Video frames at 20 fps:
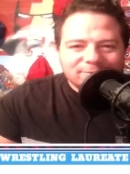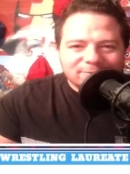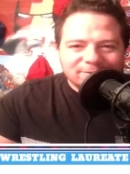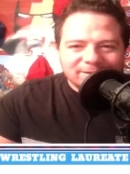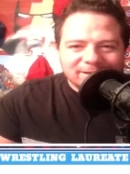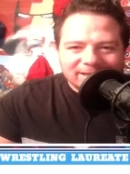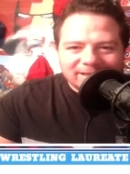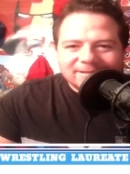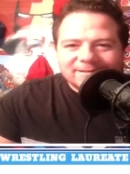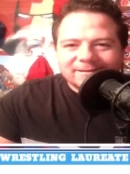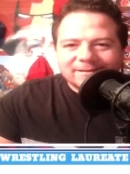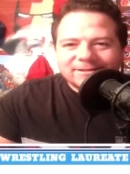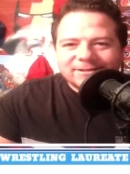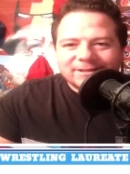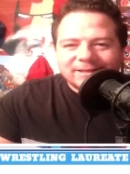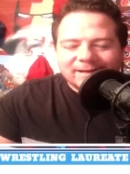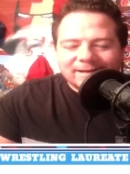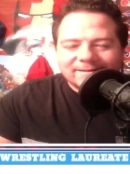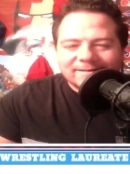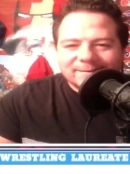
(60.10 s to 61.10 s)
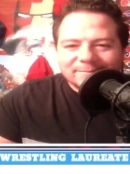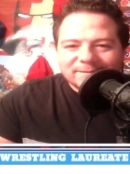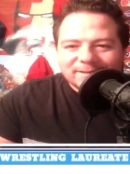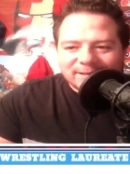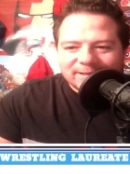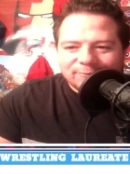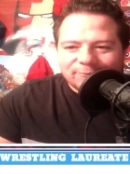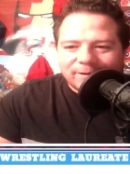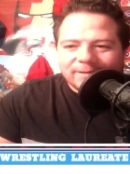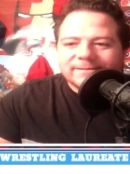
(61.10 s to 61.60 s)
for tuning in to the
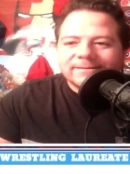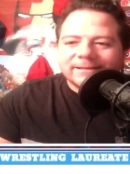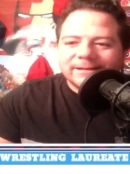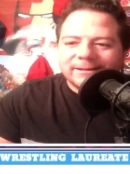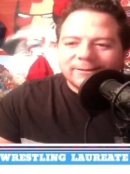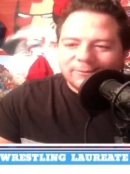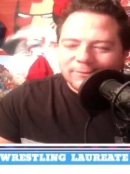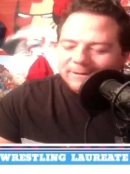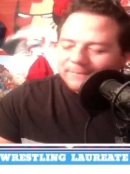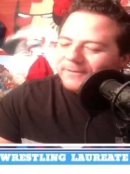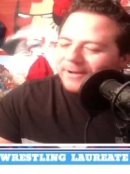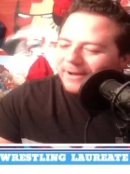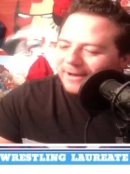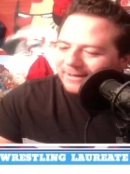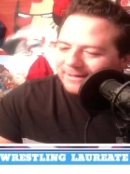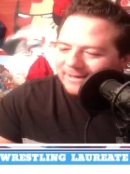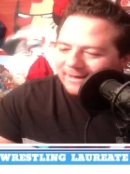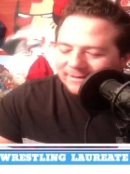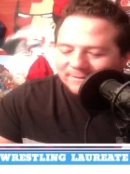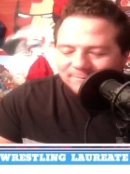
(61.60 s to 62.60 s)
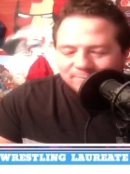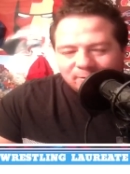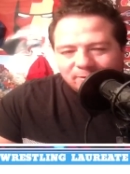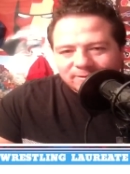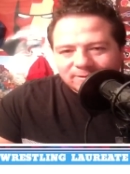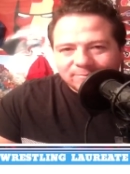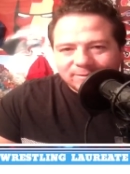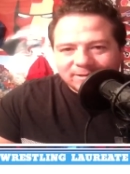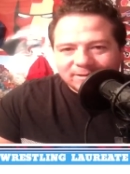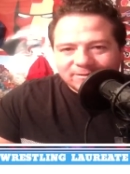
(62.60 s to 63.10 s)
GSMC Wrestling Laureate Podcast
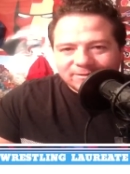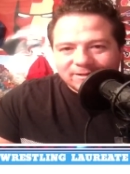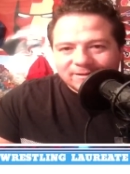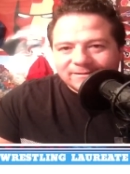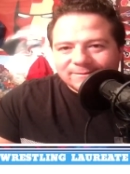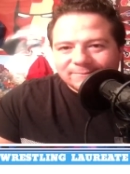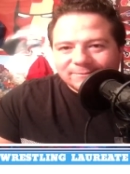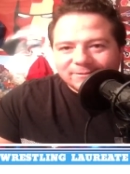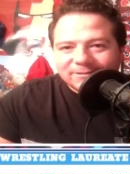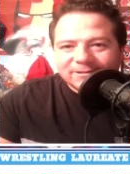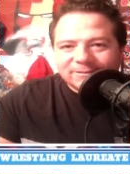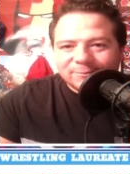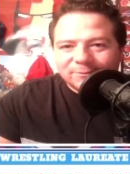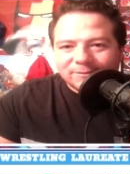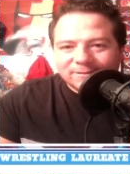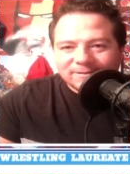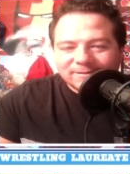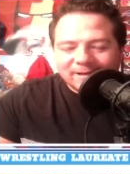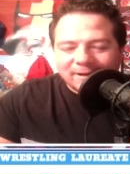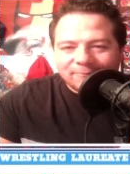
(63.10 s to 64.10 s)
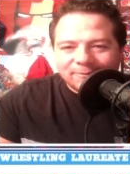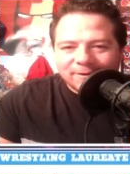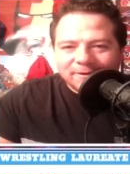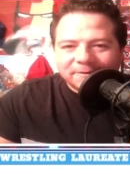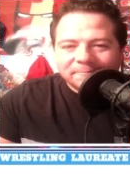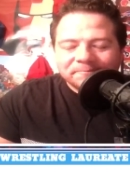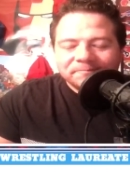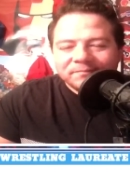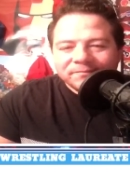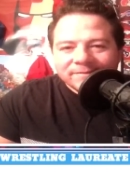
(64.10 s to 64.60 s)
brought to you by the GSMC Sports
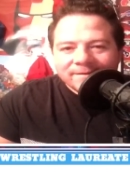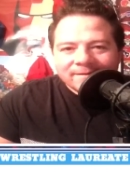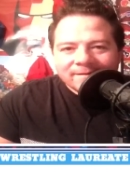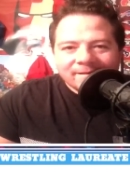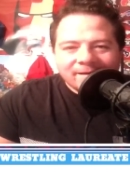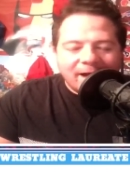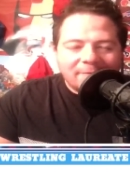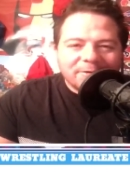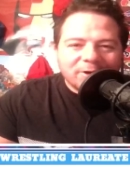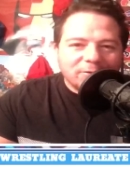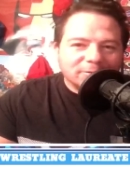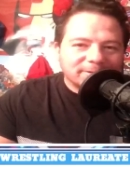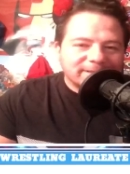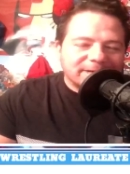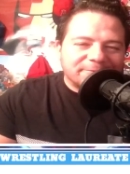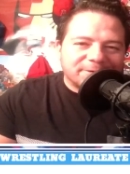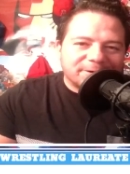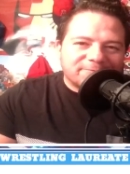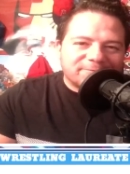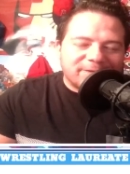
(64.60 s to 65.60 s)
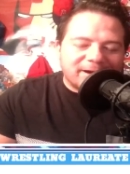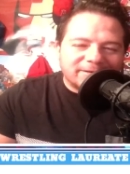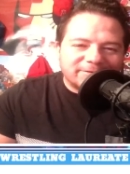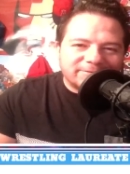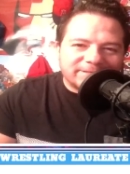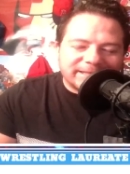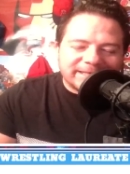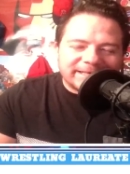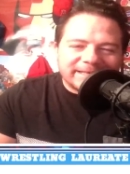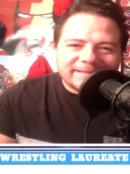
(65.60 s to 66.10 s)
Network. I'm your host, Eric
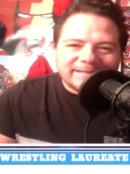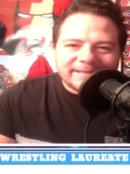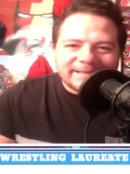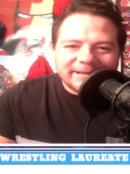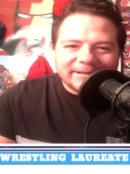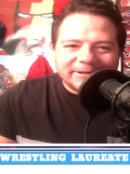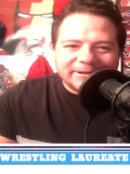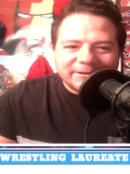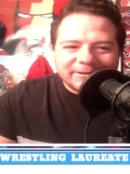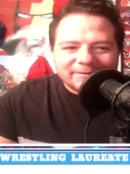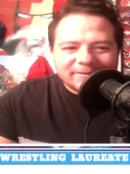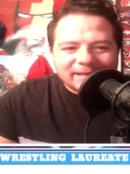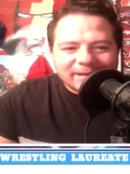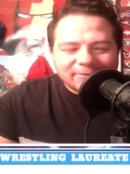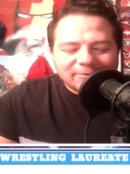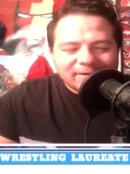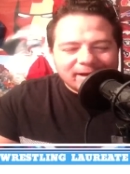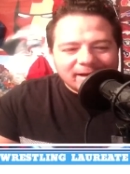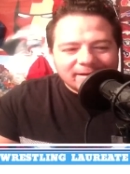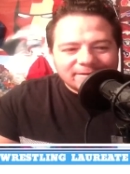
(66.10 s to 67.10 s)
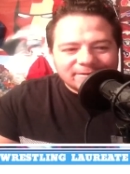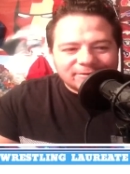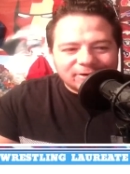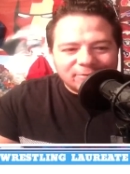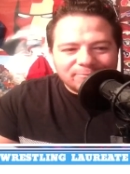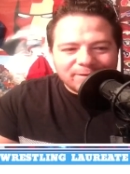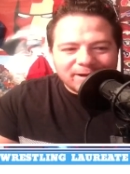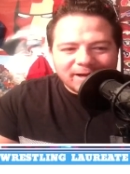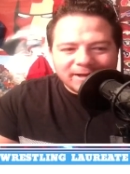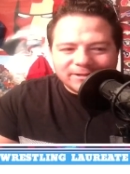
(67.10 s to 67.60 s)
Rodriguez here. Thank you guys
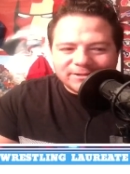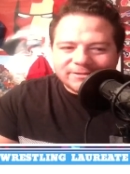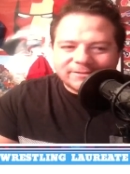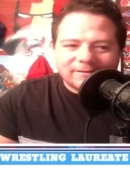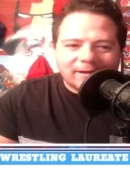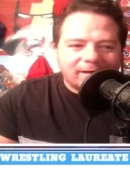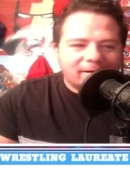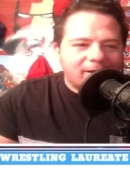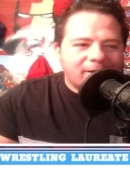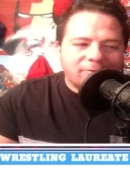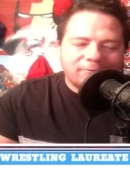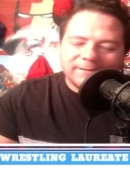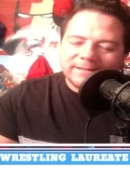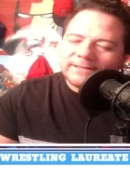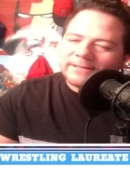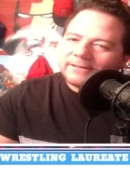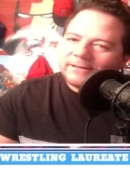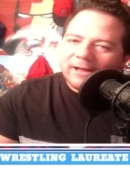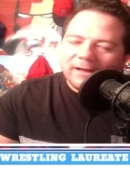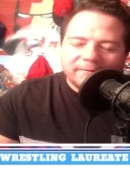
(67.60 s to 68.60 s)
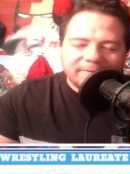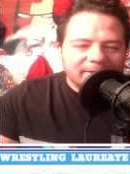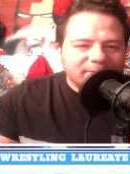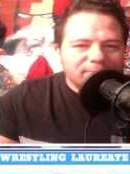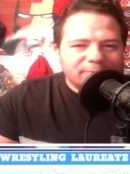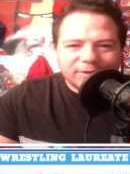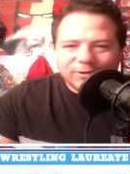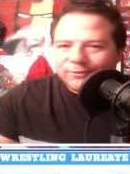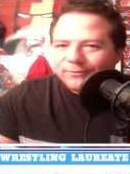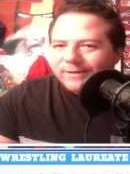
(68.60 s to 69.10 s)
so much. Always love
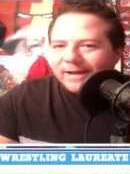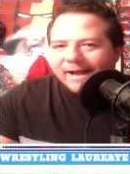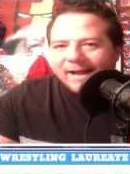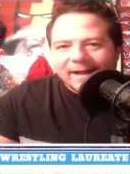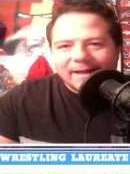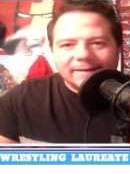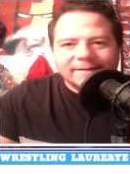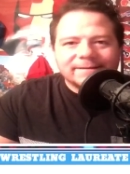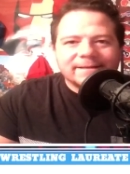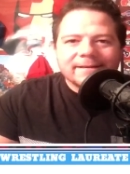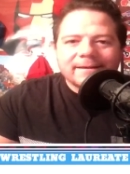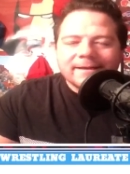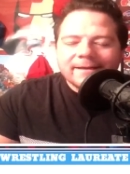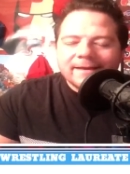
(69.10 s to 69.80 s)
it when you guys